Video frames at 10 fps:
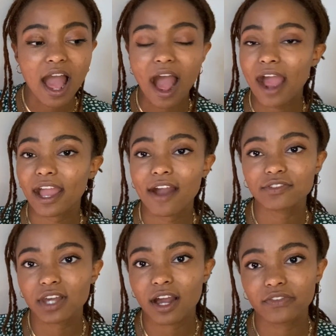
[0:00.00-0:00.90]
I have to
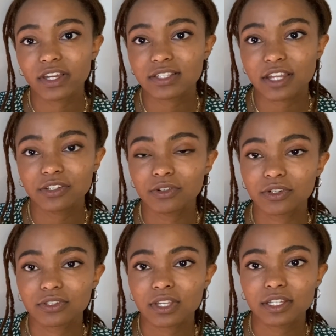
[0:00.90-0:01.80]
hug that
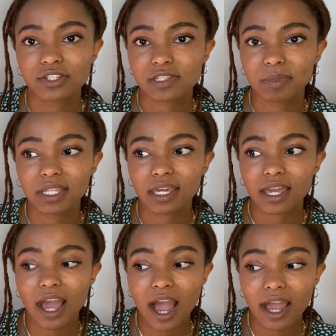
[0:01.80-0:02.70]
10-year-old and just be like,
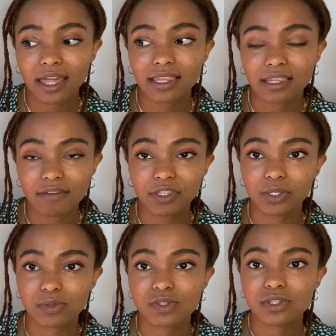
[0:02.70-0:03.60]
I love you
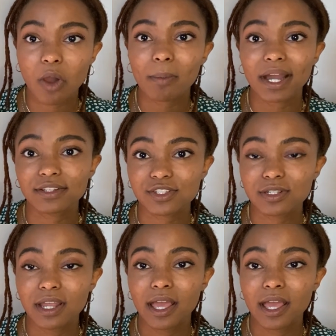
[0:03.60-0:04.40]
so much,